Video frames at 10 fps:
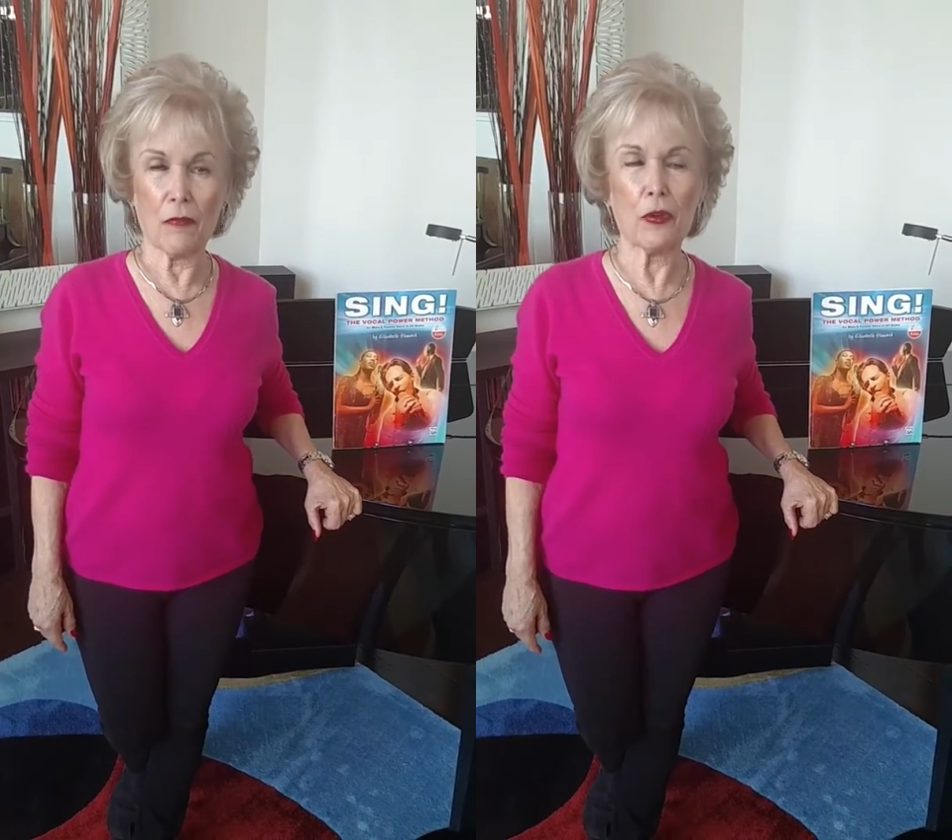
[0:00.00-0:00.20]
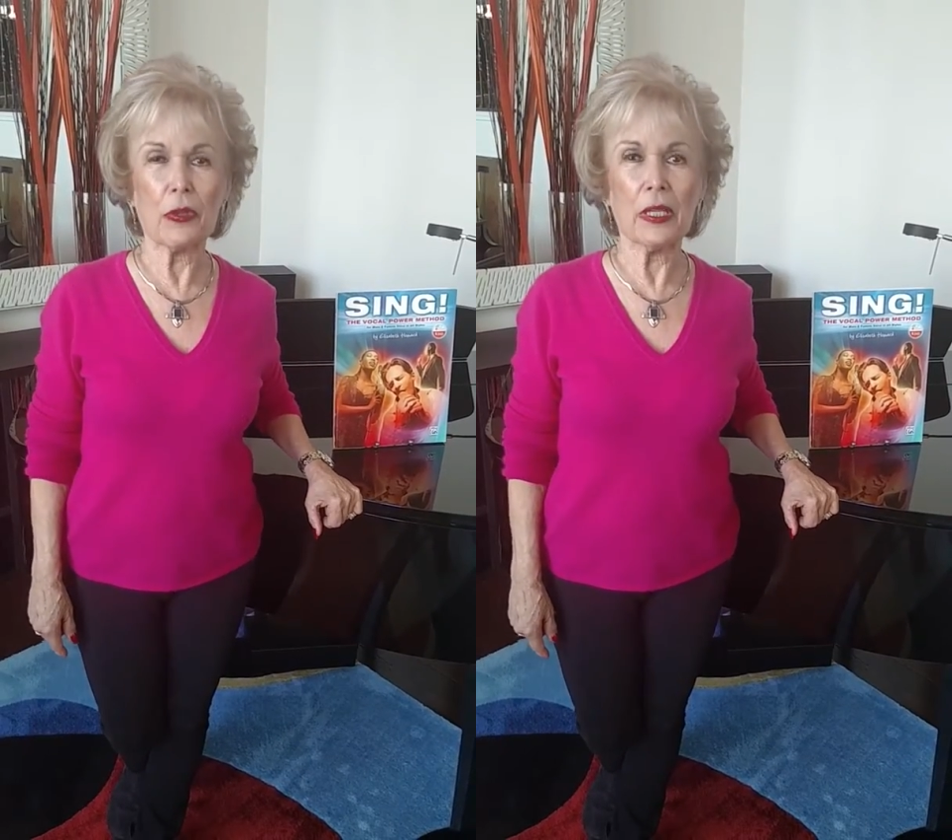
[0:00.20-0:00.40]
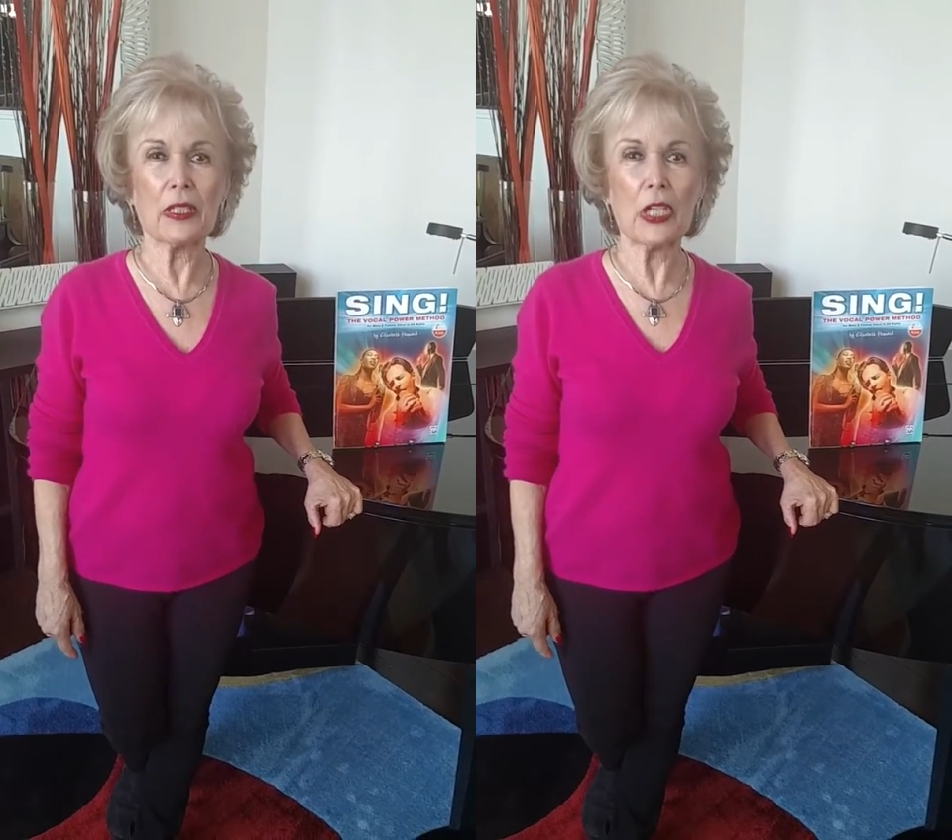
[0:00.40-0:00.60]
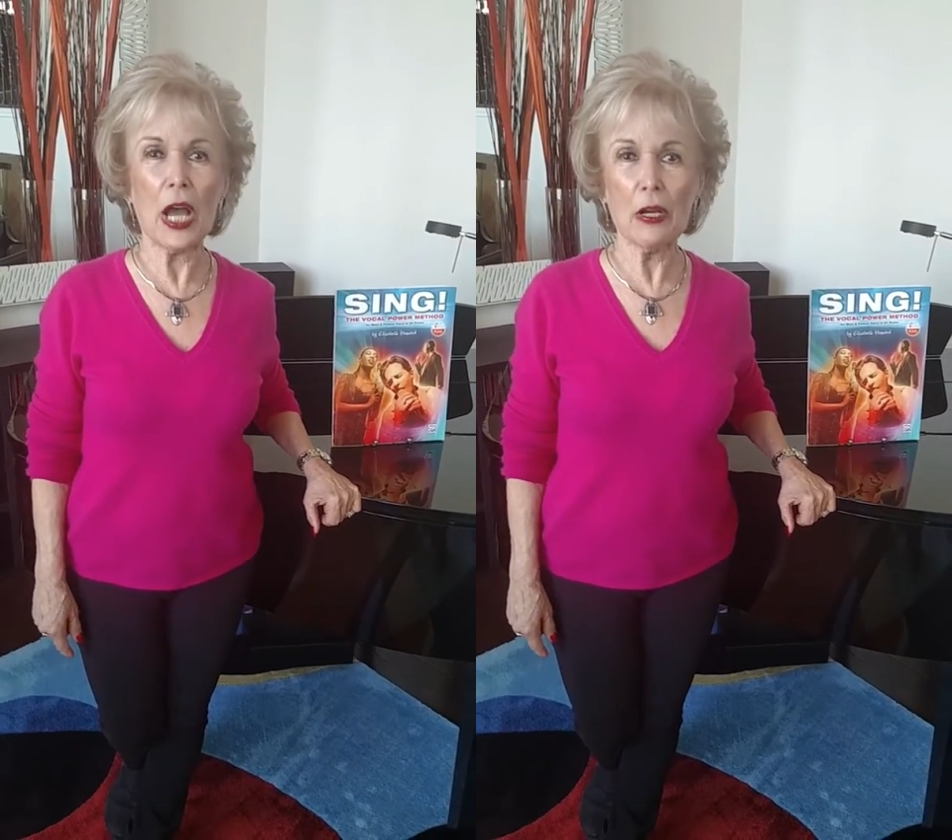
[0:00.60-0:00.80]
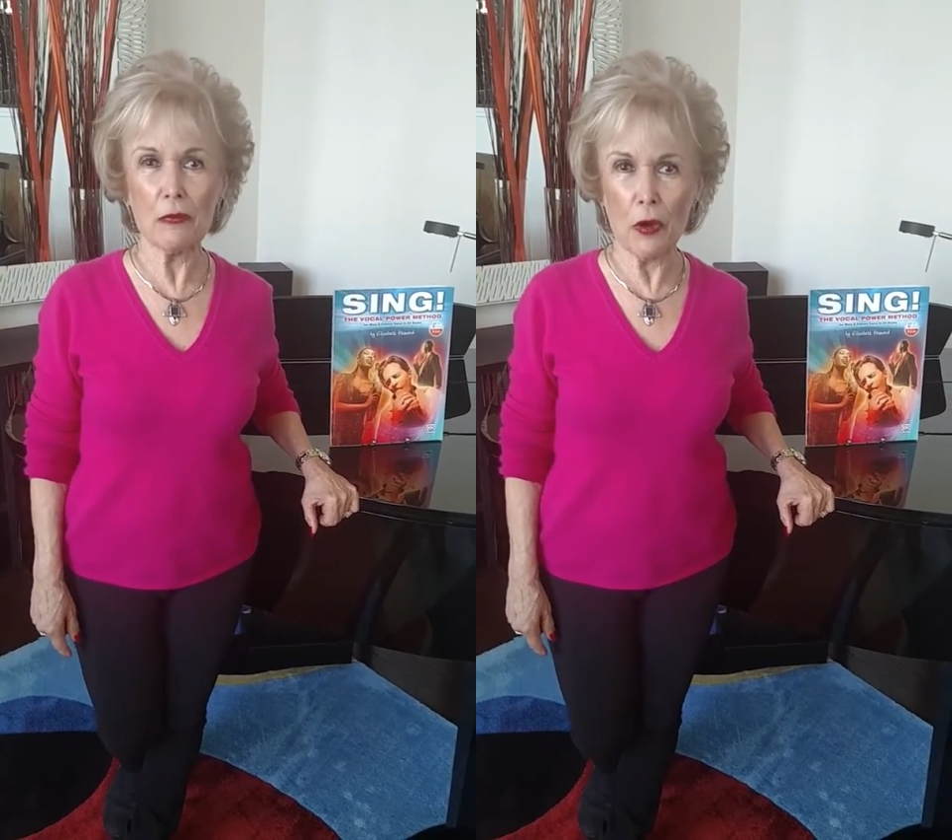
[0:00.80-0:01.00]
For the
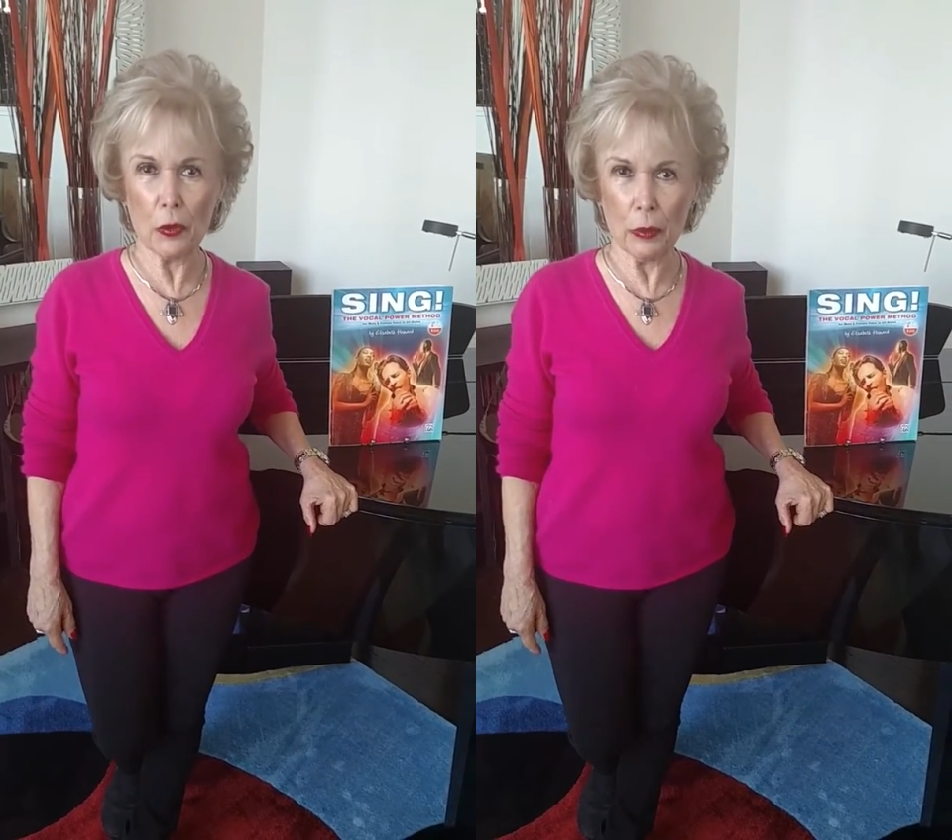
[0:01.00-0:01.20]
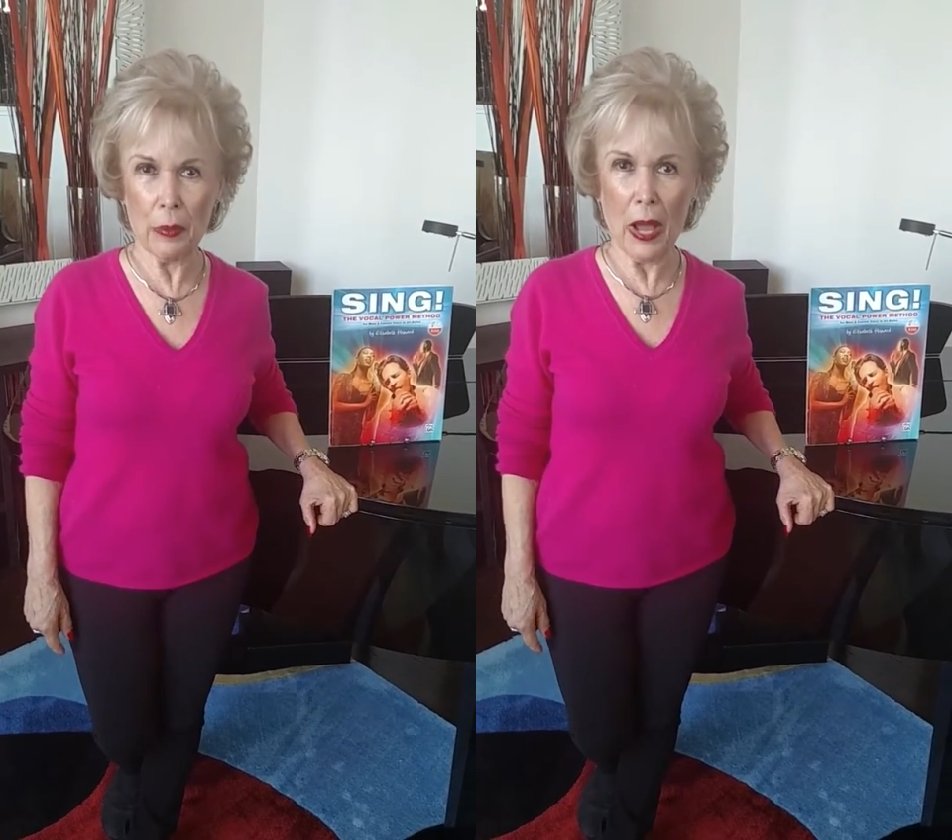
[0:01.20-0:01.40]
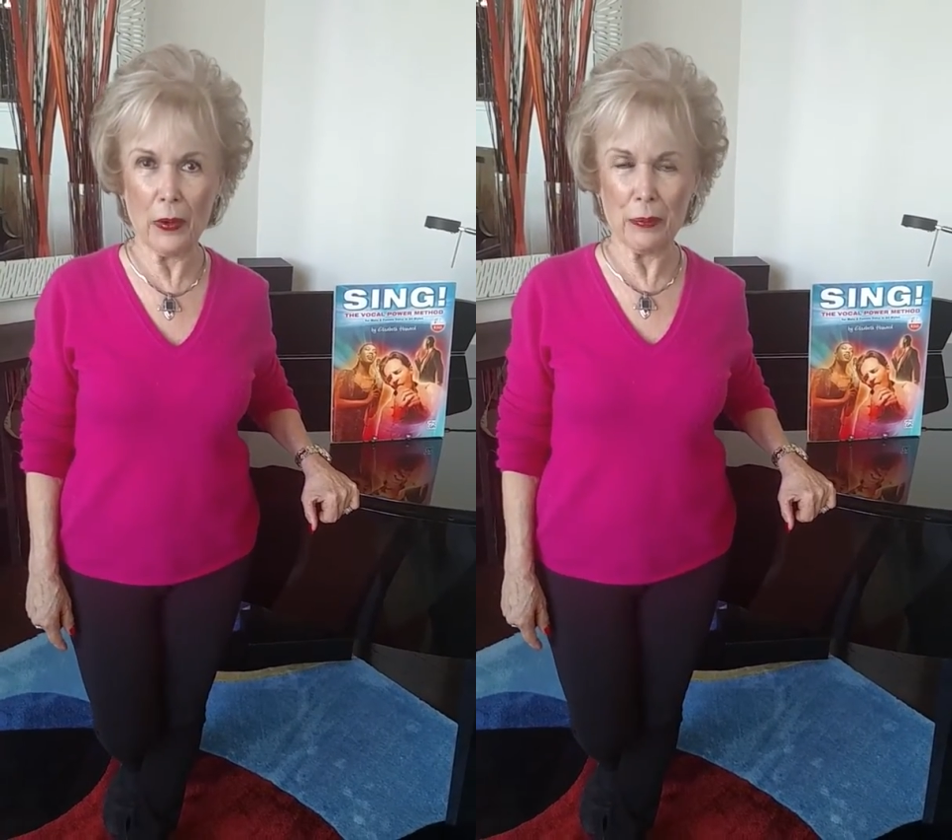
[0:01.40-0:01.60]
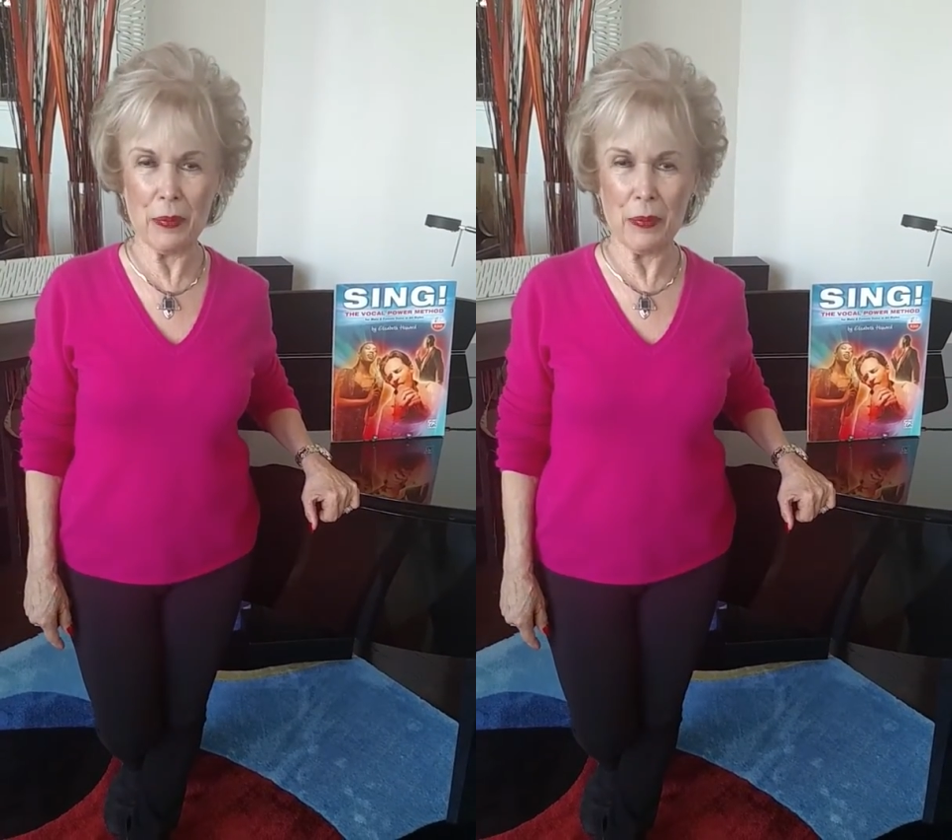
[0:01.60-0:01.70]
entire vocal power